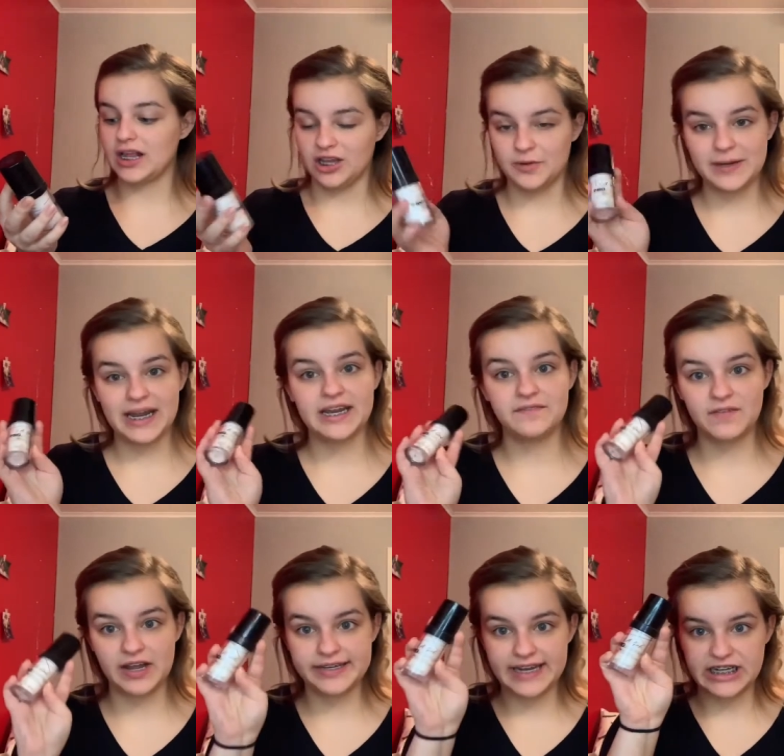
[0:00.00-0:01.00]
Illuminating
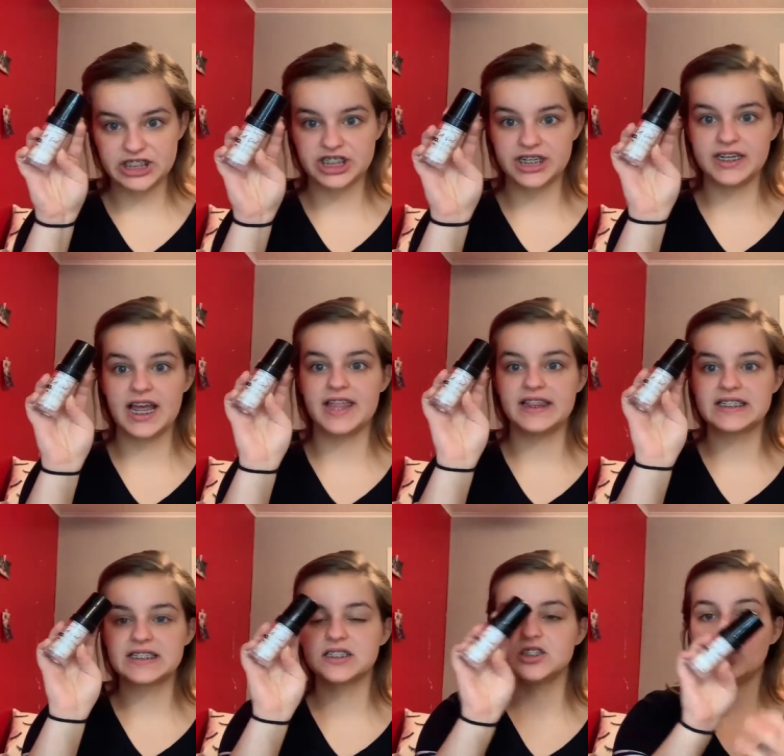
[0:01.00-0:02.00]
Foundation. And
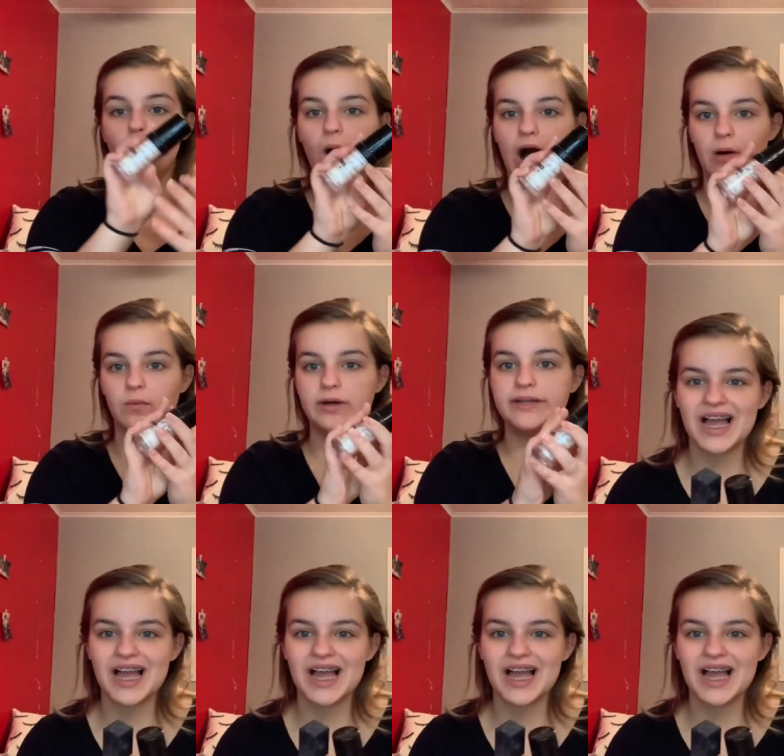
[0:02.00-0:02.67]
this is the white one.